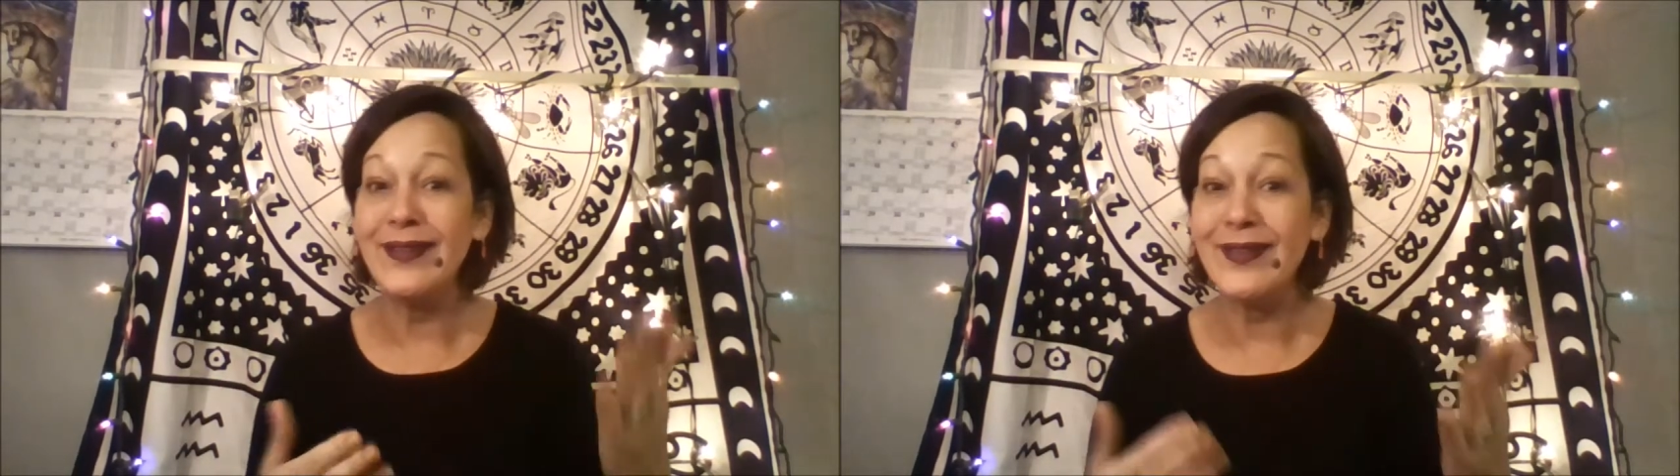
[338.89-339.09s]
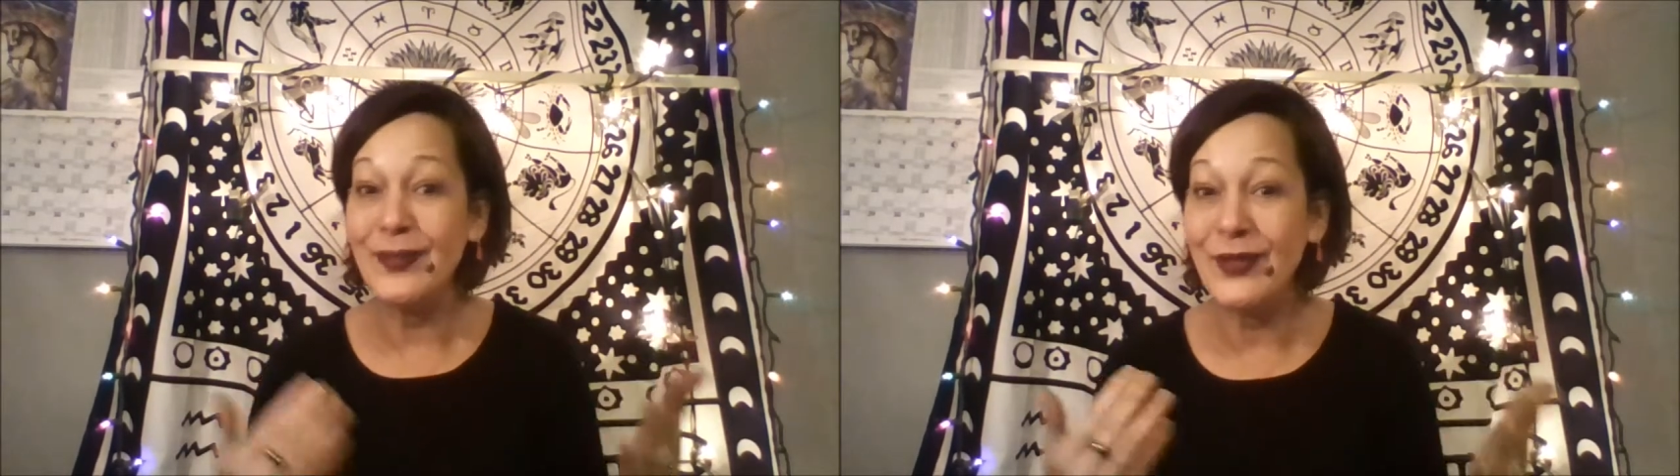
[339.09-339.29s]

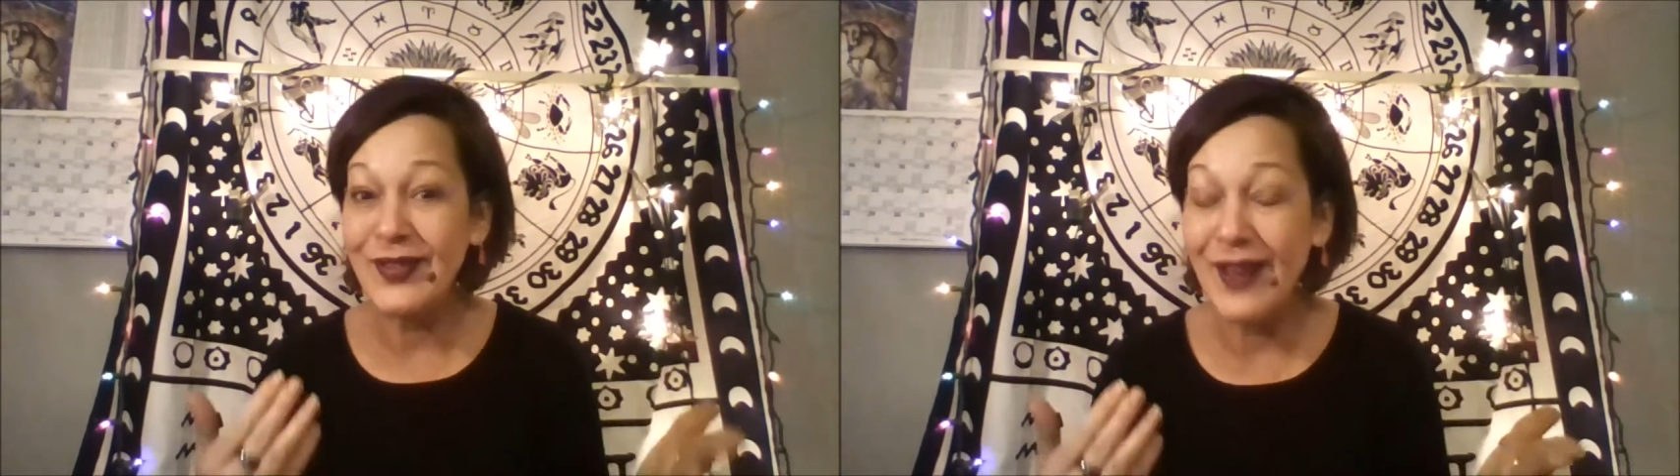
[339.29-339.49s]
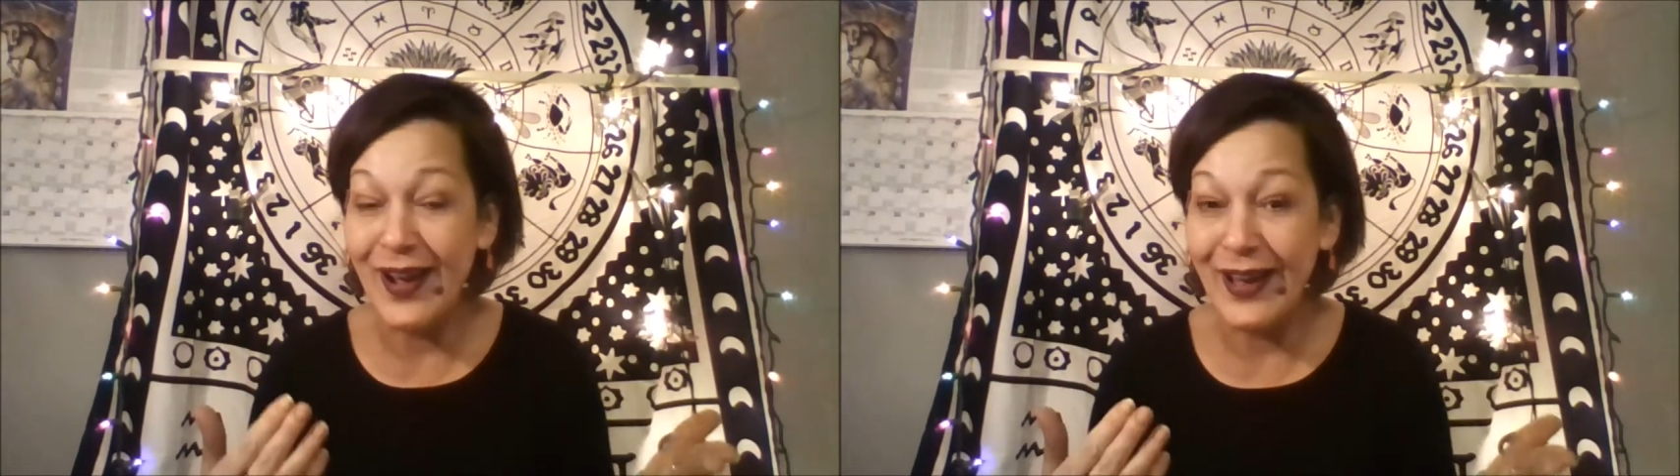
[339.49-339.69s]

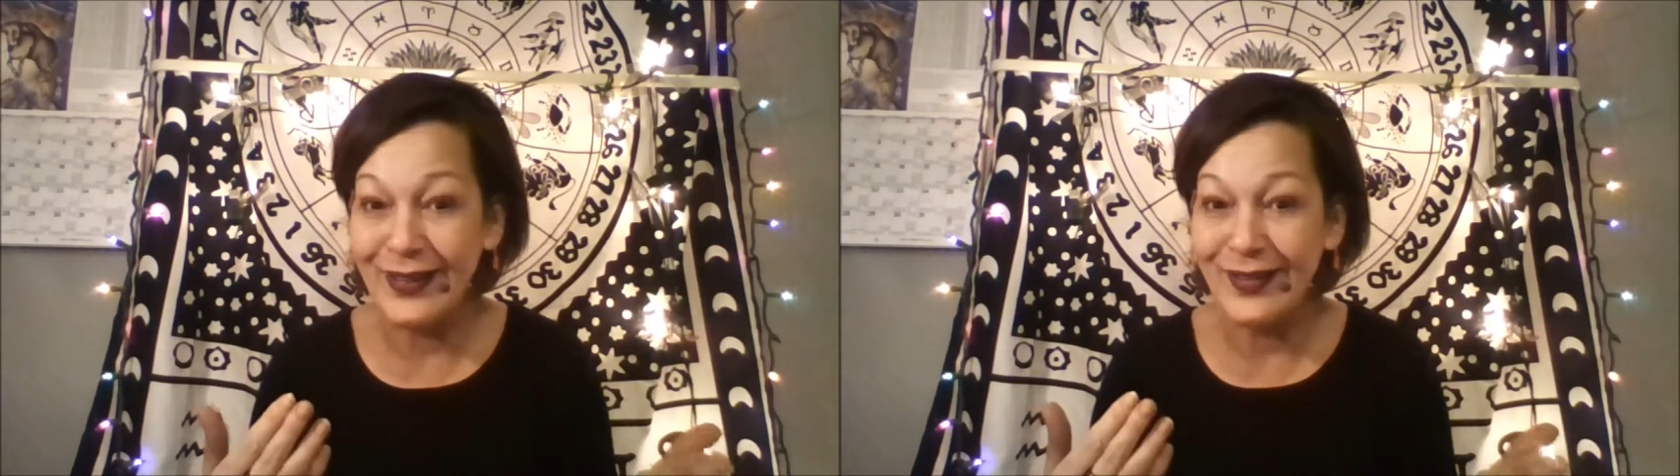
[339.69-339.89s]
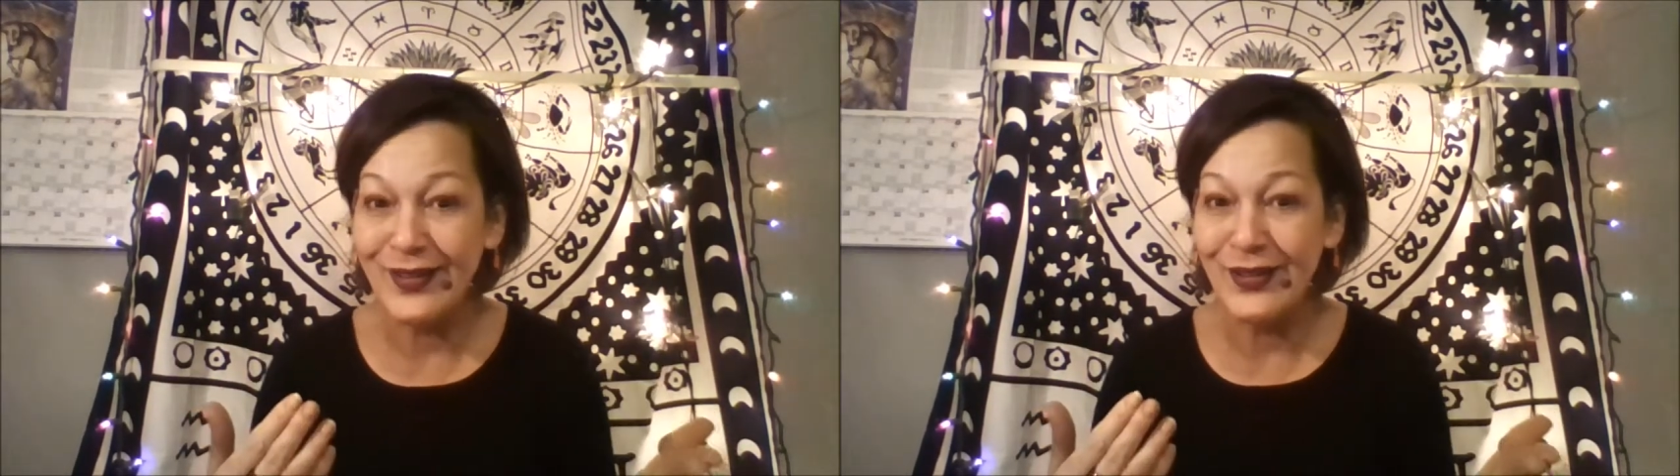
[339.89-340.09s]
signs
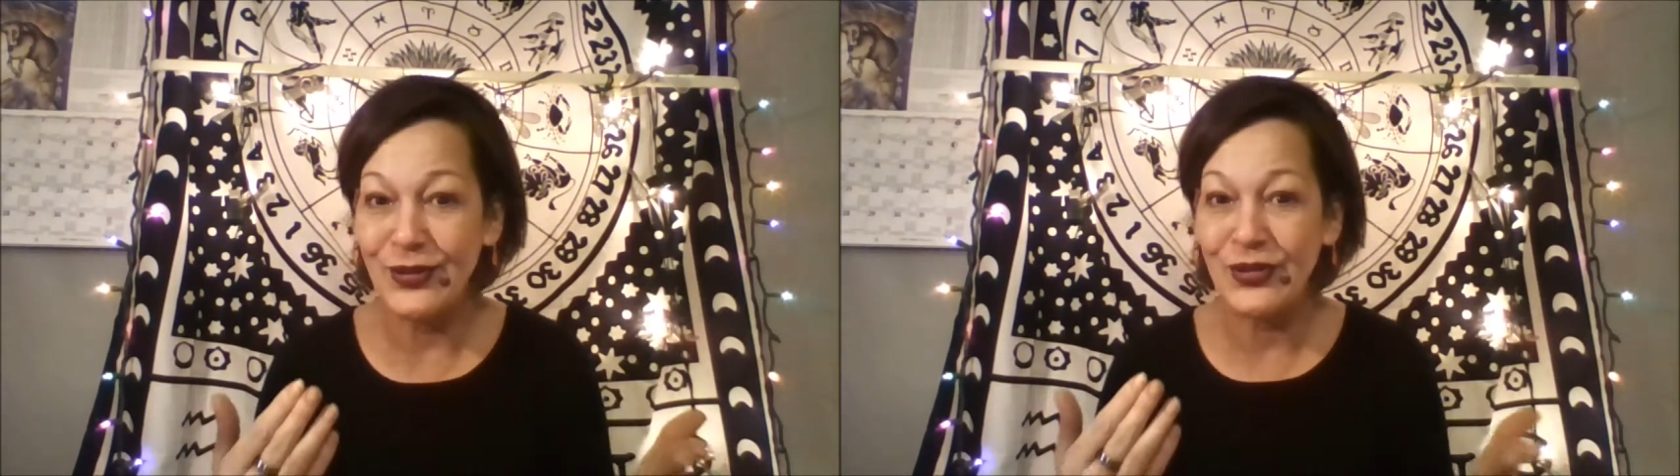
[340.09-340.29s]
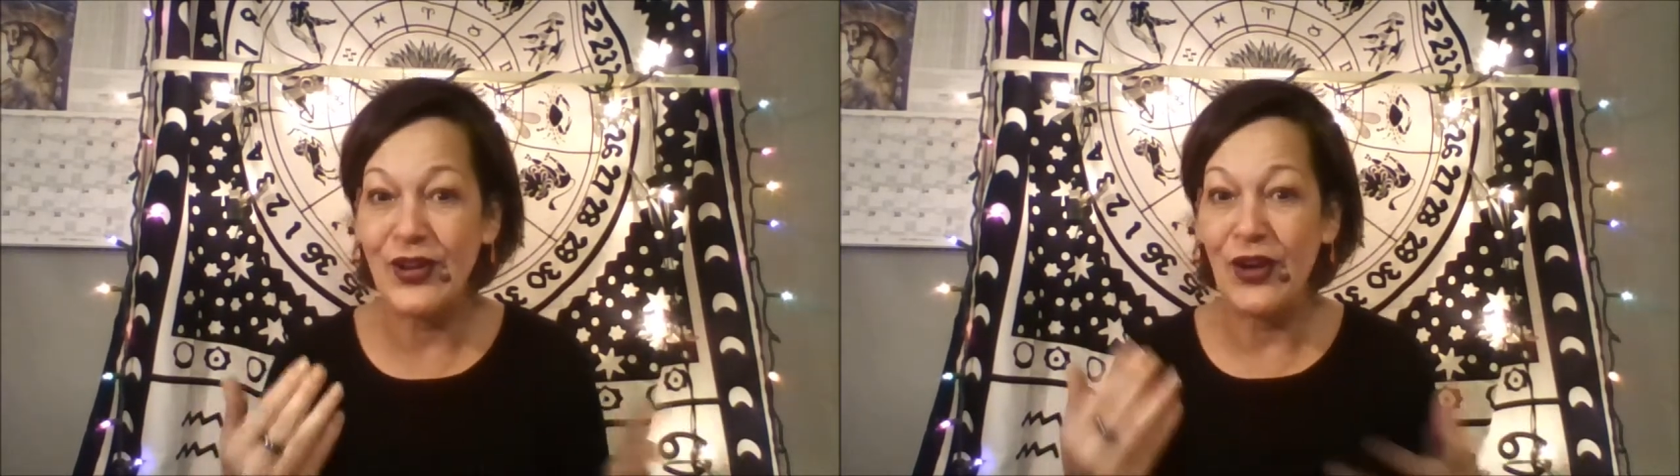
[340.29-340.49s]
yourself.